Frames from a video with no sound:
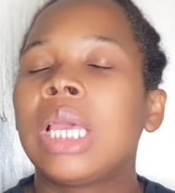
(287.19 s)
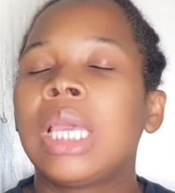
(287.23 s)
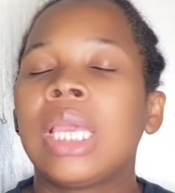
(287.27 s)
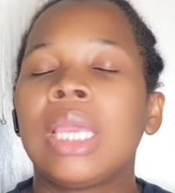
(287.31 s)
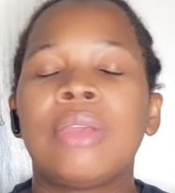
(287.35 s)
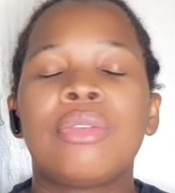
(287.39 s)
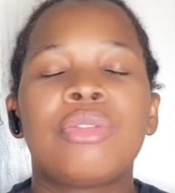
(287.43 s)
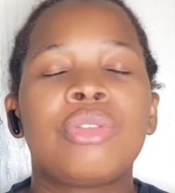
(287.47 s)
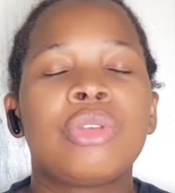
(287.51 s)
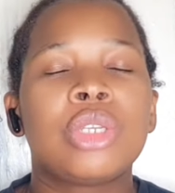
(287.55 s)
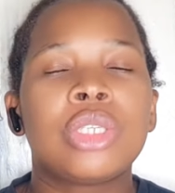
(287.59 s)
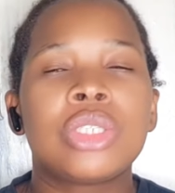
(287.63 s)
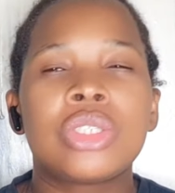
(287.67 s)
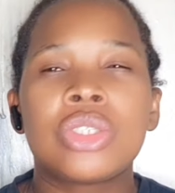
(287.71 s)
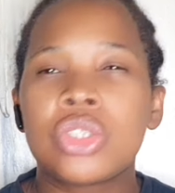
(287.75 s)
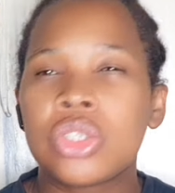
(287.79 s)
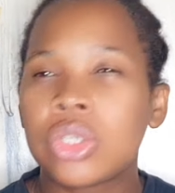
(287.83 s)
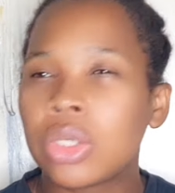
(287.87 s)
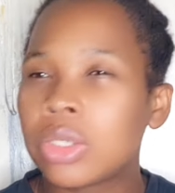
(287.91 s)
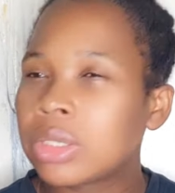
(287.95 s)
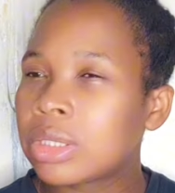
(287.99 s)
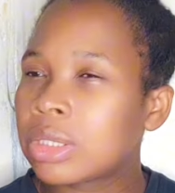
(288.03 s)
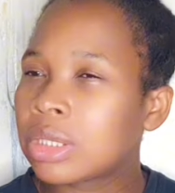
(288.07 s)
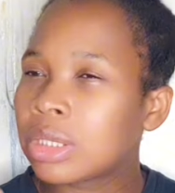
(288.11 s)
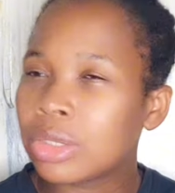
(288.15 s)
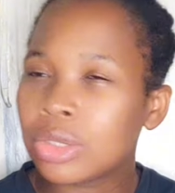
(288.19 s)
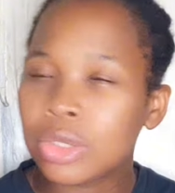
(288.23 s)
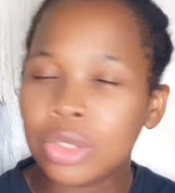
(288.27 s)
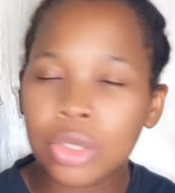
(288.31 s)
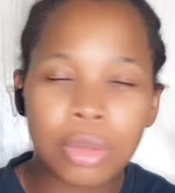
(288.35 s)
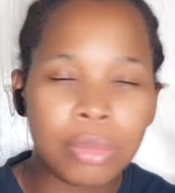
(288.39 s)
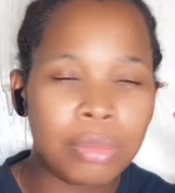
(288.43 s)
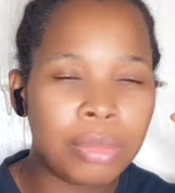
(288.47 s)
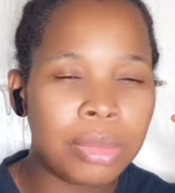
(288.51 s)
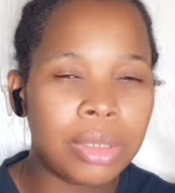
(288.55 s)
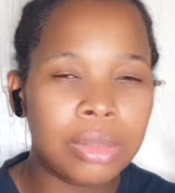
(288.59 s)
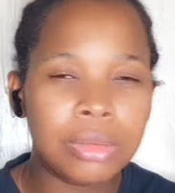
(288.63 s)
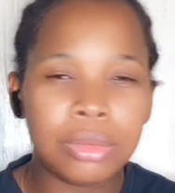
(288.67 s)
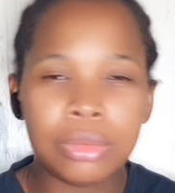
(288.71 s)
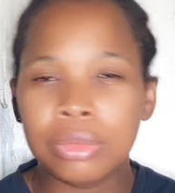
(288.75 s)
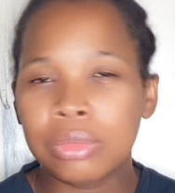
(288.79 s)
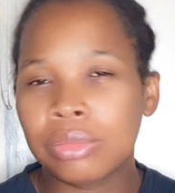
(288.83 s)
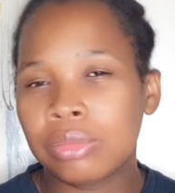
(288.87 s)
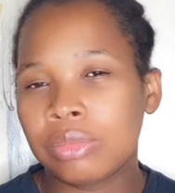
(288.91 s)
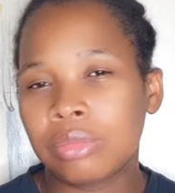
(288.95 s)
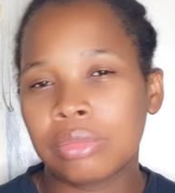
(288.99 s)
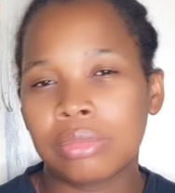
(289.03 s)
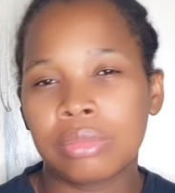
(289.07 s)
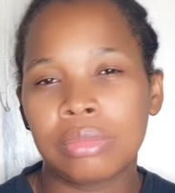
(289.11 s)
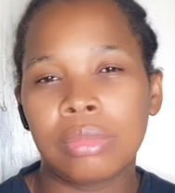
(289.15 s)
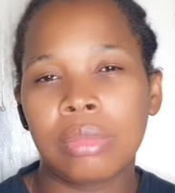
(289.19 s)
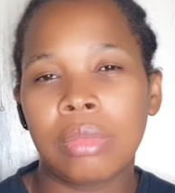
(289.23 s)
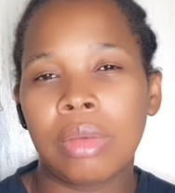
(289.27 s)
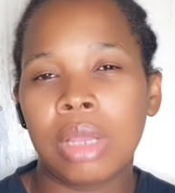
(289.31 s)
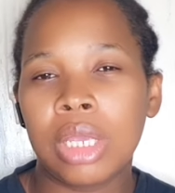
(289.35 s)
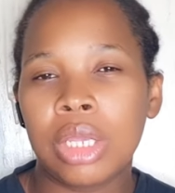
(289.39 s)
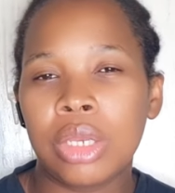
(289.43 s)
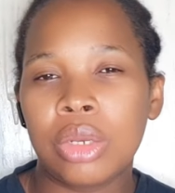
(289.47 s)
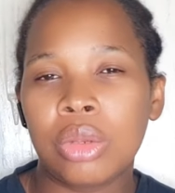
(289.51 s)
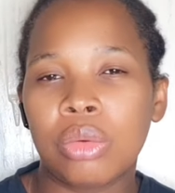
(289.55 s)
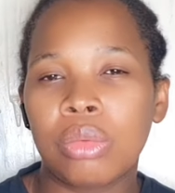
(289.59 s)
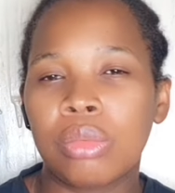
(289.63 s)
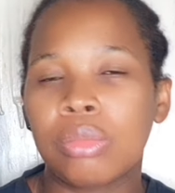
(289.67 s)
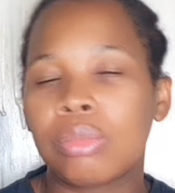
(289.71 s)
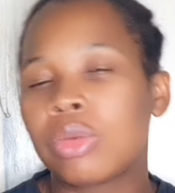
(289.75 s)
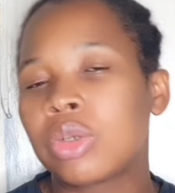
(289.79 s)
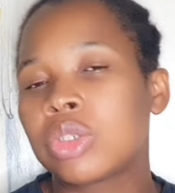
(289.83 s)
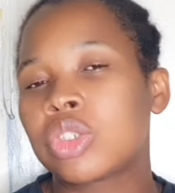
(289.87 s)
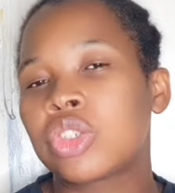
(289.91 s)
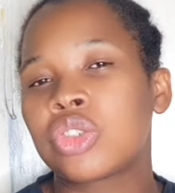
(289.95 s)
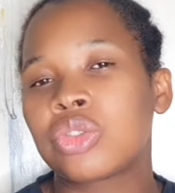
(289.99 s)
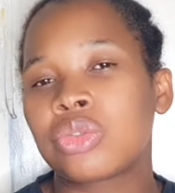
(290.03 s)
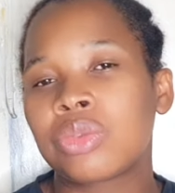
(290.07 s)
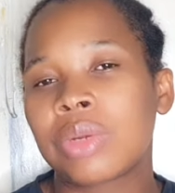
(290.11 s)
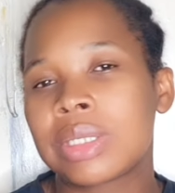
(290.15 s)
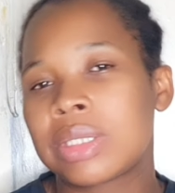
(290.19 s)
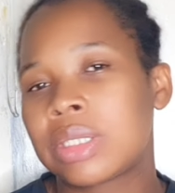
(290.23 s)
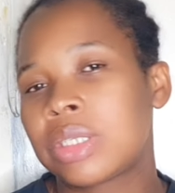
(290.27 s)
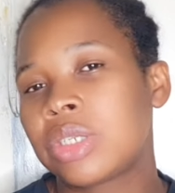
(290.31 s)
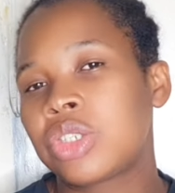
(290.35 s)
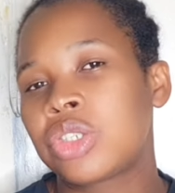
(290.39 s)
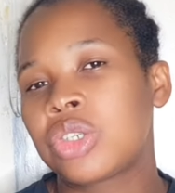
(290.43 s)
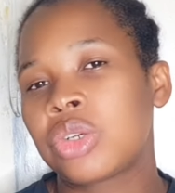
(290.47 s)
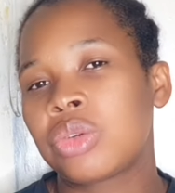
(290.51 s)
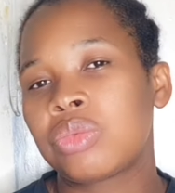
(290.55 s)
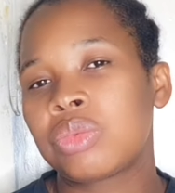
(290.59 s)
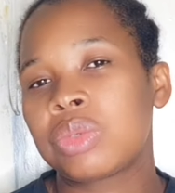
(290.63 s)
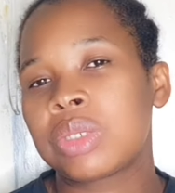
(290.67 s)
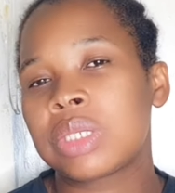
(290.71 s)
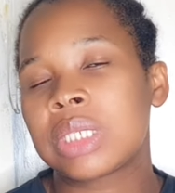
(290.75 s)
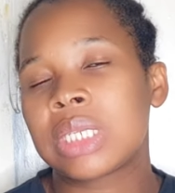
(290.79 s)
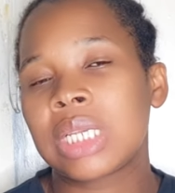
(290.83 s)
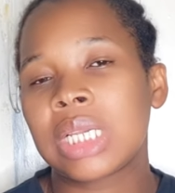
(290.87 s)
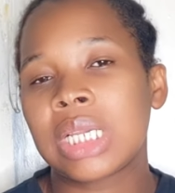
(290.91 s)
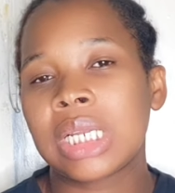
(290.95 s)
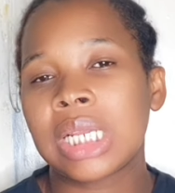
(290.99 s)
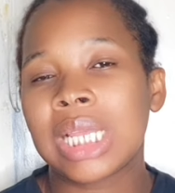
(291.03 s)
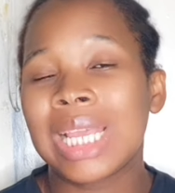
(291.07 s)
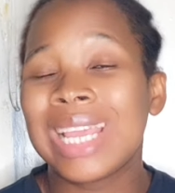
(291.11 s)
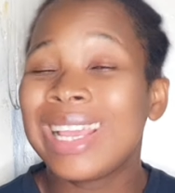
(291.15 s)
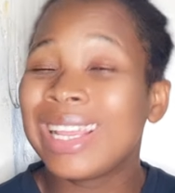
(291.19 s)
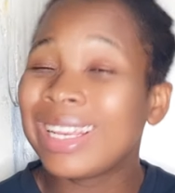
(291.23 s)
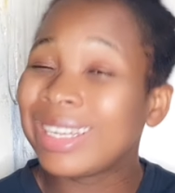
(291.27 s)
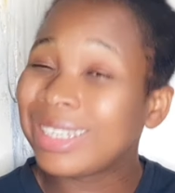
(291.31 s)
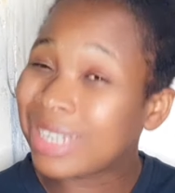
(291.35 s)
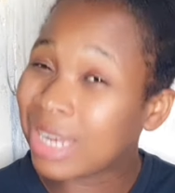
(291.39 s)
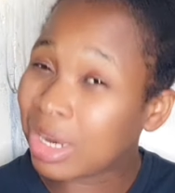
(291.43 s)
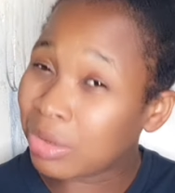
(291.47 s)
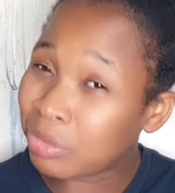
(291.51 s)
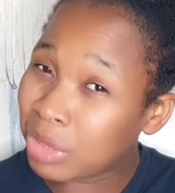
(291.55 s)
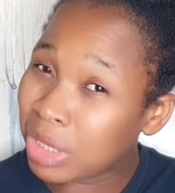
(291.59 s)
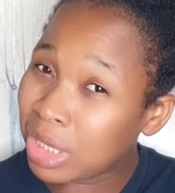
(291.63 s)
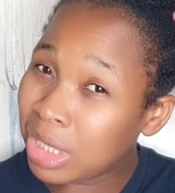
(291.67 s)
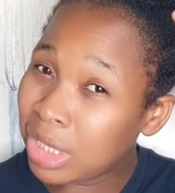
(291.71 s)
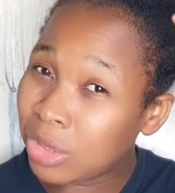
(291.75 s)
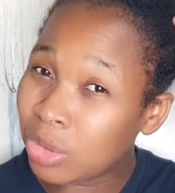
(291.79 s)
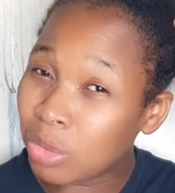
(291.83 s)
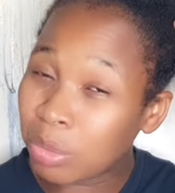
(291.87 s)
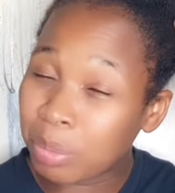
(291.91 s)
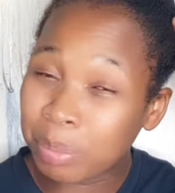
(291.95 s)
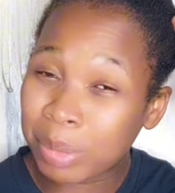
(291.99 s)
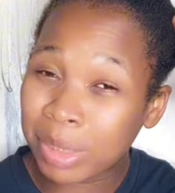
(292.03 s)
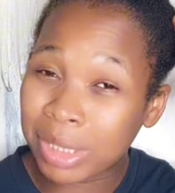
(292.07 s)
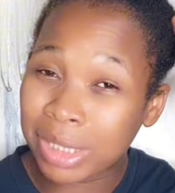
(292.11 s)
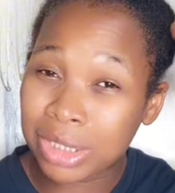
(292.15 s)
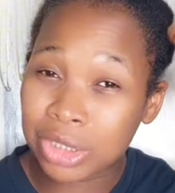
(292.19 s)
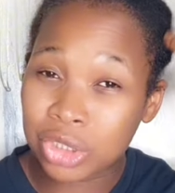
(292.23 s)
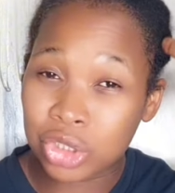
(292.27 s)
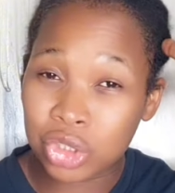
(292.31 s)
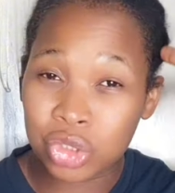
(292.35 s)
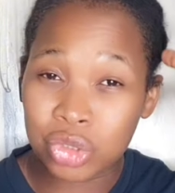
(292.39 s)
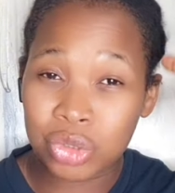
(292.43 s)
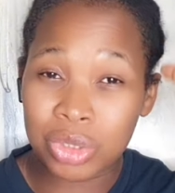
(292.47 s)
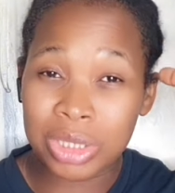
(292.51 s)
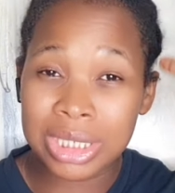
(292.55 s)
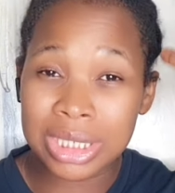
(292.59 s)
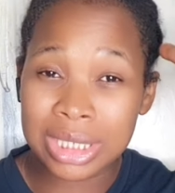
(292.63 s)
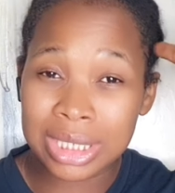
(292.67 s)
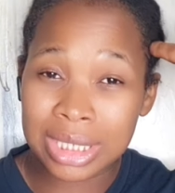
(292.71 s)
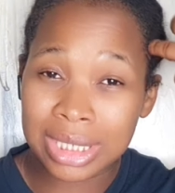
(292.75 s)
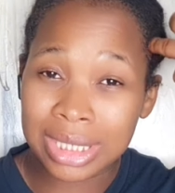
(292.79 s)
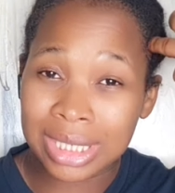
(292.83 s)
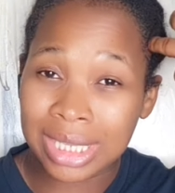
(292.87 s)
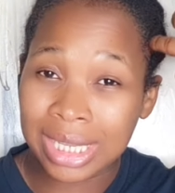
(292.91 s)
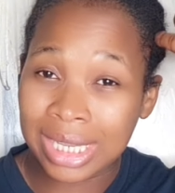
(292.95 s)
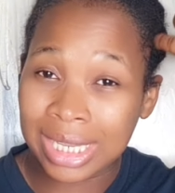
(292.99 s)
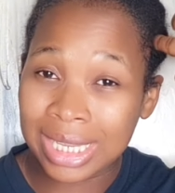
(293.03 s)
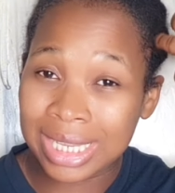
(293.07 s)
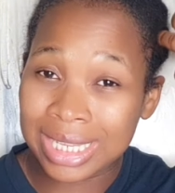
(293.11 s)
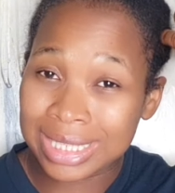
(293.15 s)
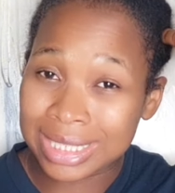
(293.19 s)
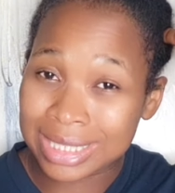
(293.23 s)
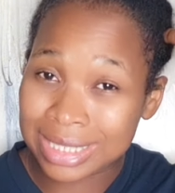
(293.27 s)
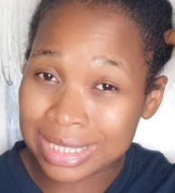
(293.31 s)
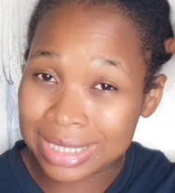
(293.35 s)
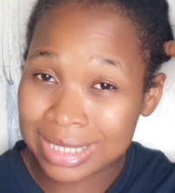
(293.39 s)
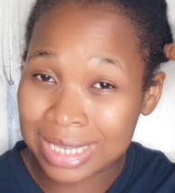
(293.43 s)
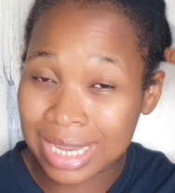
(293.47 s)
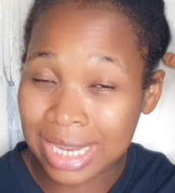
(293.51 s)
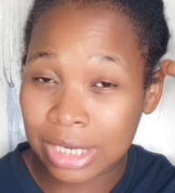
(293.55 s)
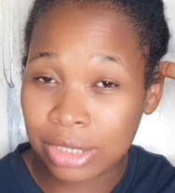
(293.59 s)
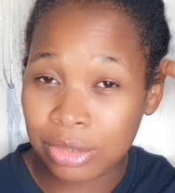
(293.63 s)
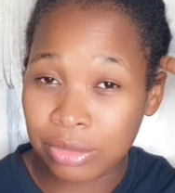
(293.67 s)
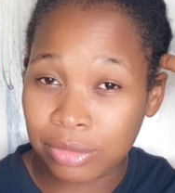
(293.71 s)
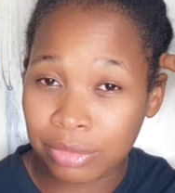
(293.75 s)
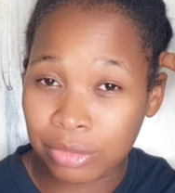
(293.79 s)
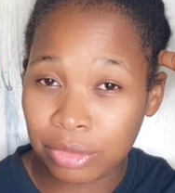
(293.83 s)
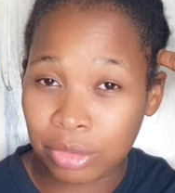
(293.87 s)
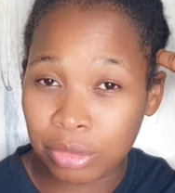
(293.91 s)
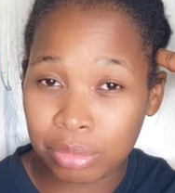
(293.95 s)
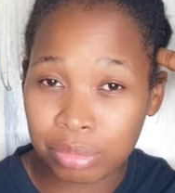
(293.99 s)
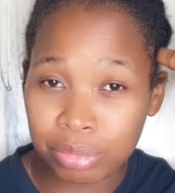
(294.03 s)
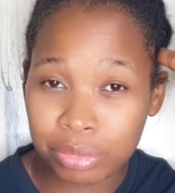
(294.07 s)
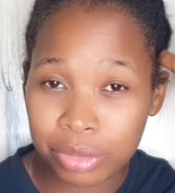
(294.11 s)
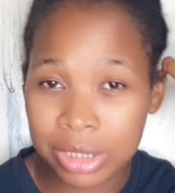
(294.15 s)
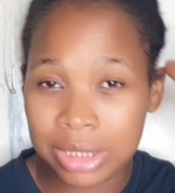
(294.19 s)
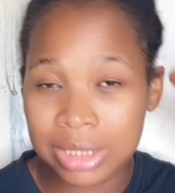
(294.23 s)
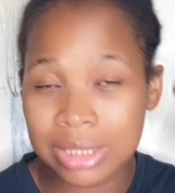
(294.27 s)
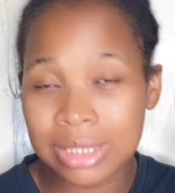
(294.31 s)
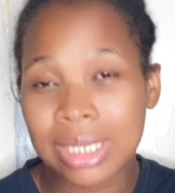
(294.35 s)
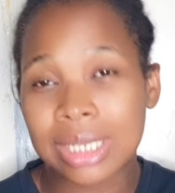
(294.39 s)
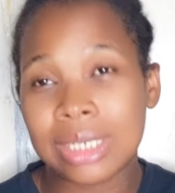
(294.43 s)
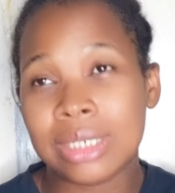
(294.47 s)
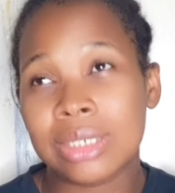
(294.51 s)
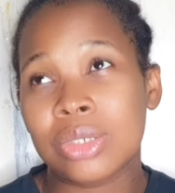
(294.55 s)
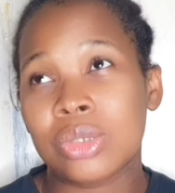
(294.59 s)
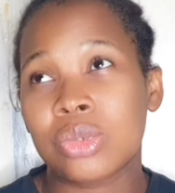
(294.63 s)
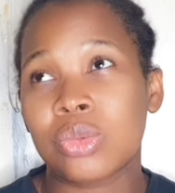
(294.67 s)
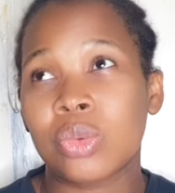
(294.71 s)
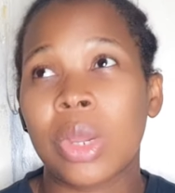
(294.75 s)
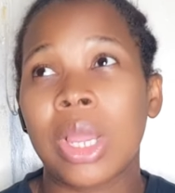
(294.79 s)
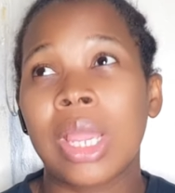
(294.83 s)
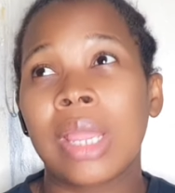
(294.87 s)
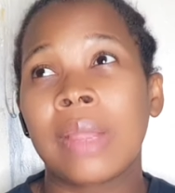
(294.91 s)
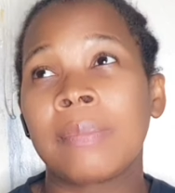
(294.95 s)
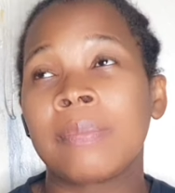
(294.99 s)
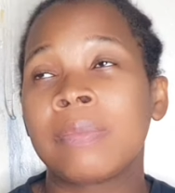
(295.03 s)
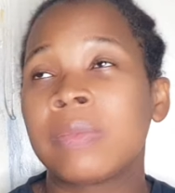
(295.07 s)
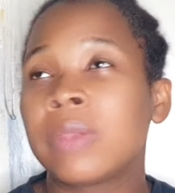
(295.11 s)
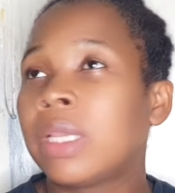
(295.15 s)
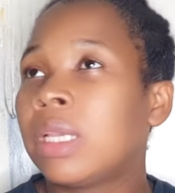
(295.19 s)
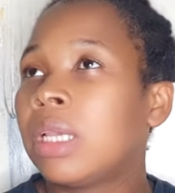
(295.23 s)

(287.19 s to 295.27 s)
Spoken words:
if it's just a normal, you know, moisturization routine, they're really not penetrating the inside of your braids. That is why